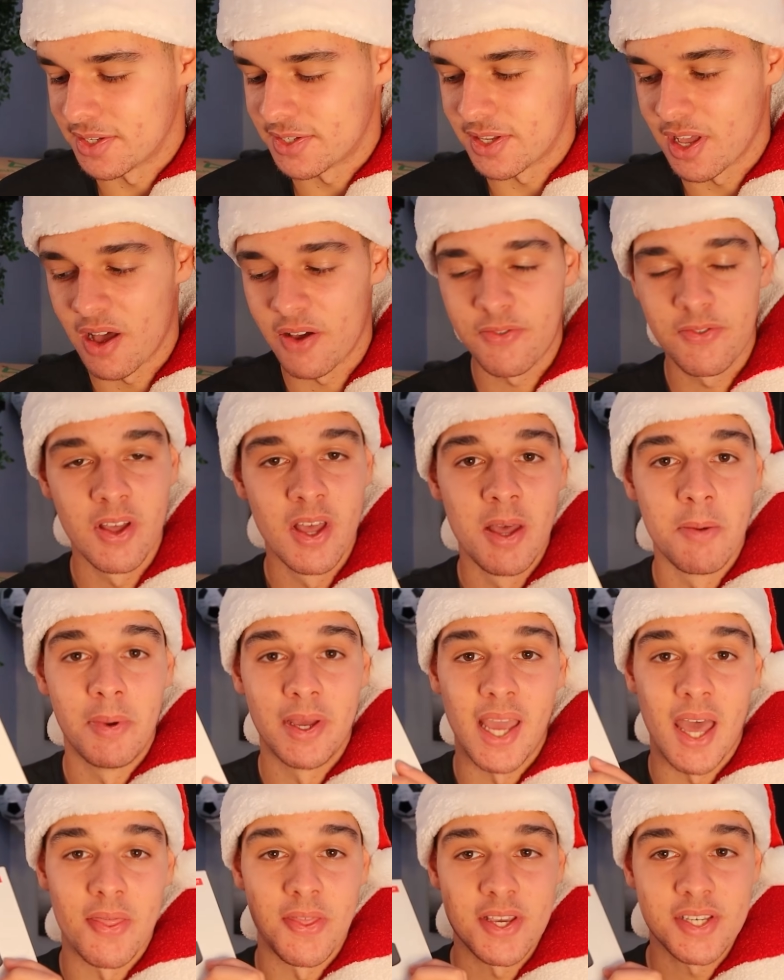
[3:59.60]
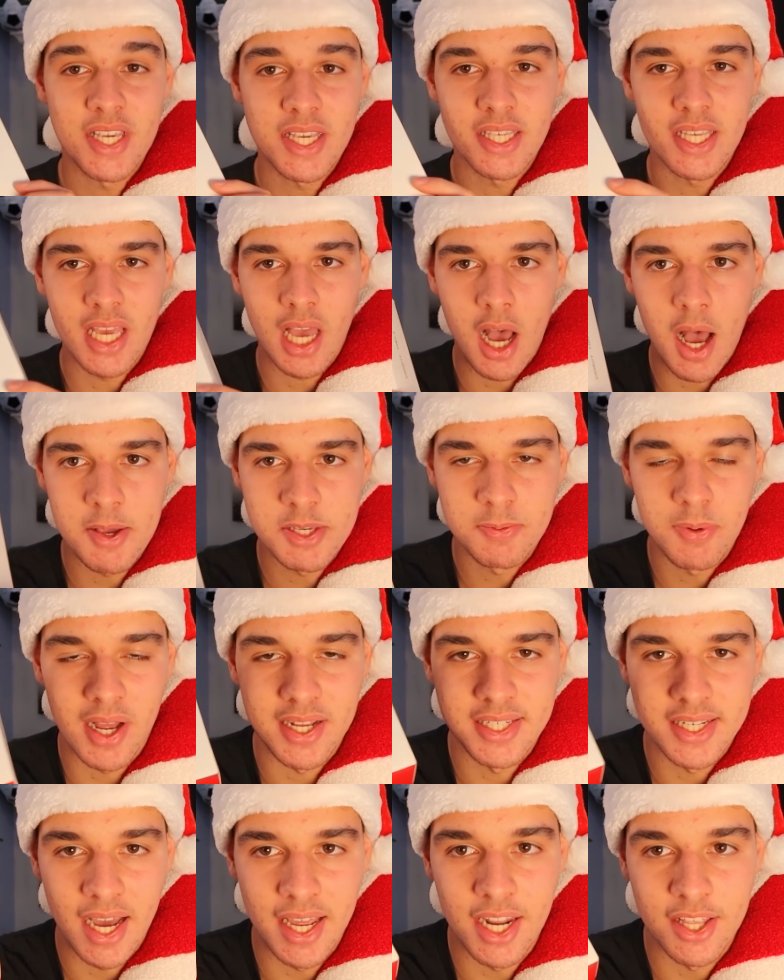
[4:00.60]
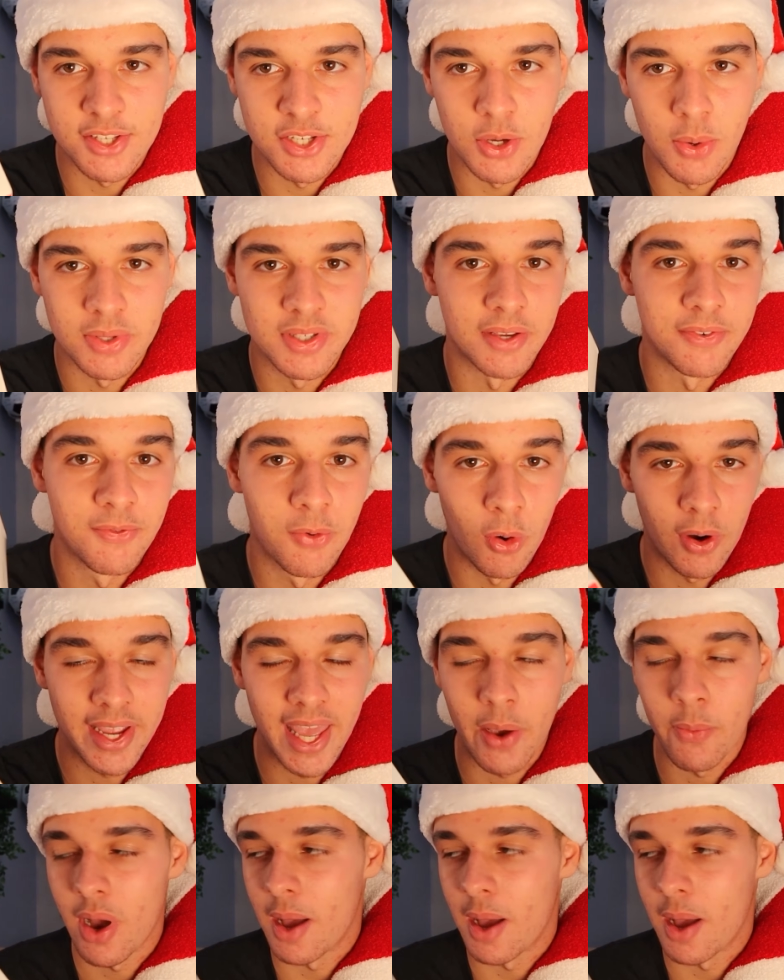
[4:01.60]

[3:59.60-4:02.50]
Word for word: and stuff. But yeah, this is the OBSBOT Tiny 2. It's a 4K